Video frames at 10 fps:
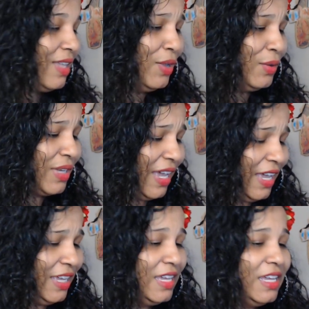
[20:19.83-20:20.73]

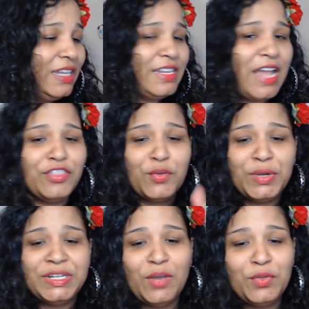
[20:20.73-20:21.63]
Okay, now that
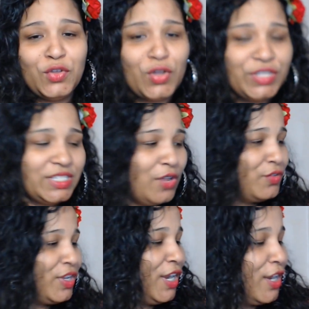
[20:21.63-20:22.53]
we're done with all the
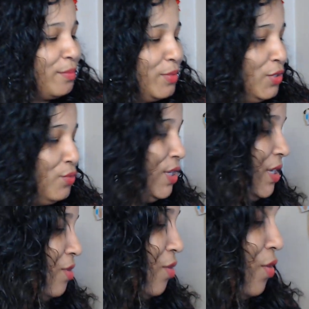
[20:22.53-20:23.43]
self-care,
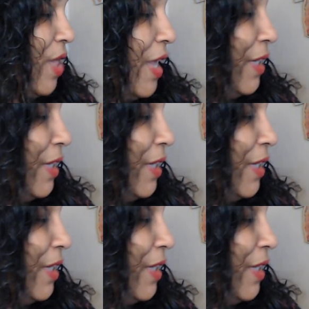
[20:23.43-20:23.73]
beauty, all that